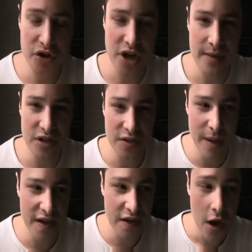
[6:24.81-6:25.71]
time, and
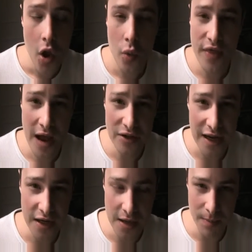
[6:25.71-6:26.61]
space without
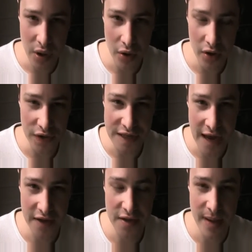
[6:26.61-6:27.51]
any empirical
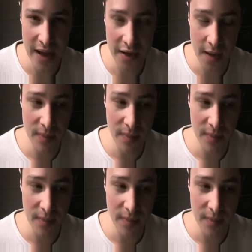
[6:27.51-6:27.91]
data to back it up.